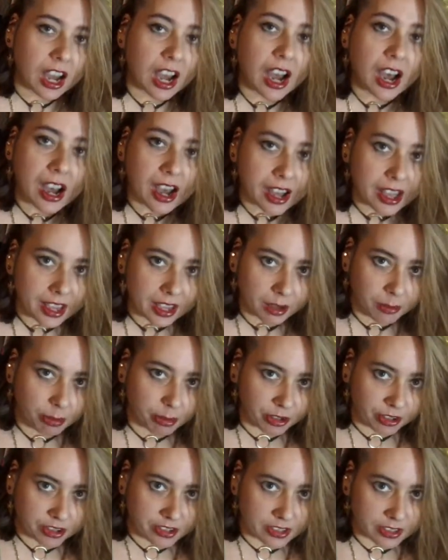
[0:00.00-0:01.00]
I
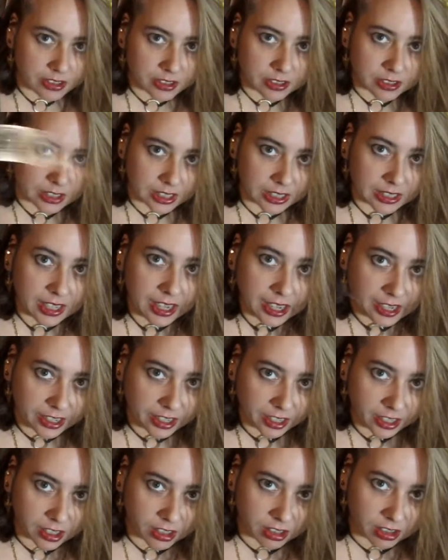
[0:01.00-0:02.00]
personally
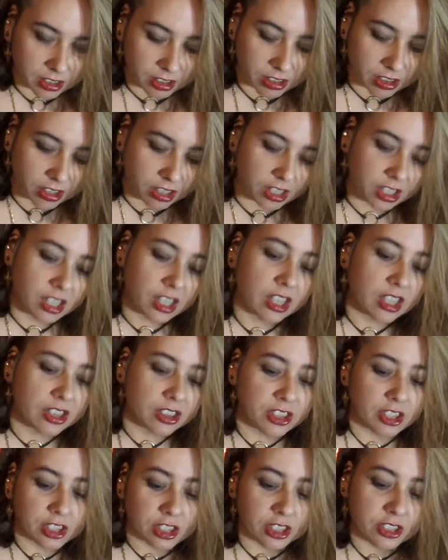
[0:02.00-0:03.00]
like
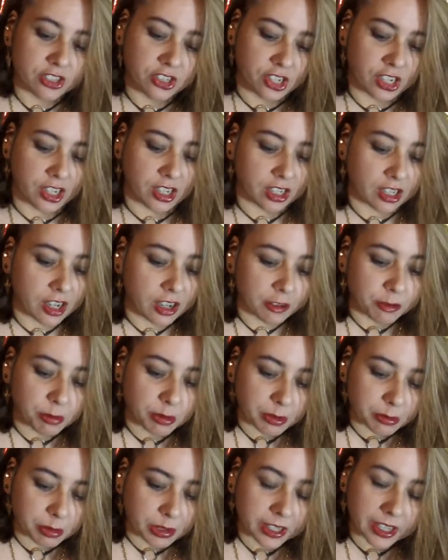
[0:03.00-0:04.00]
thicker chain. I've
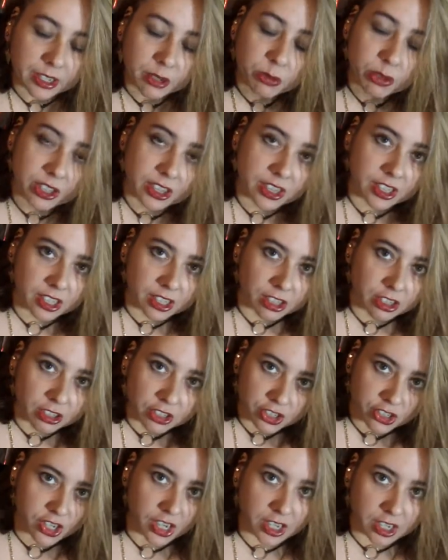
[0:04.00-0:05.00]
been playing with thicker
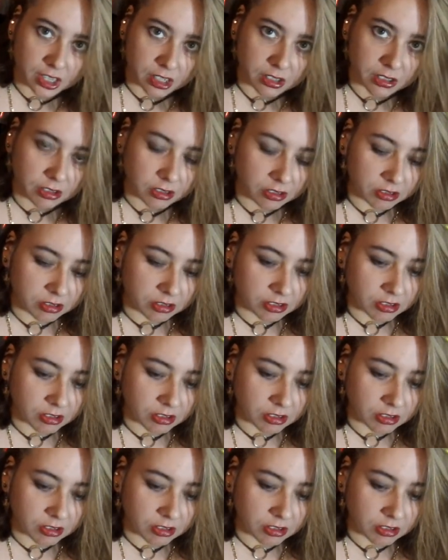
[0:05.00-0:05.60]
chain.